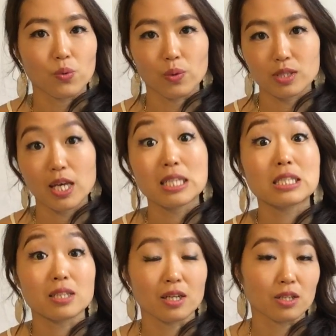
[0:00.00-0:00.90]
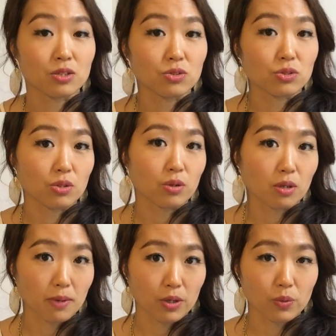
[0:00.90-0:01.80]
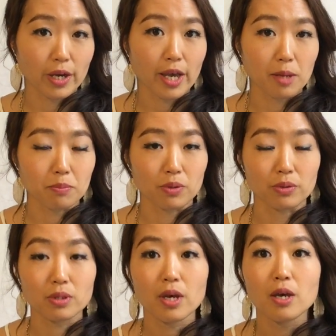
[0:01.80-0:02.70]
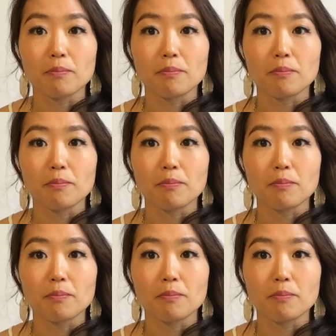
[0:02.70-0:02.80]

was hesitating to talk about what happened,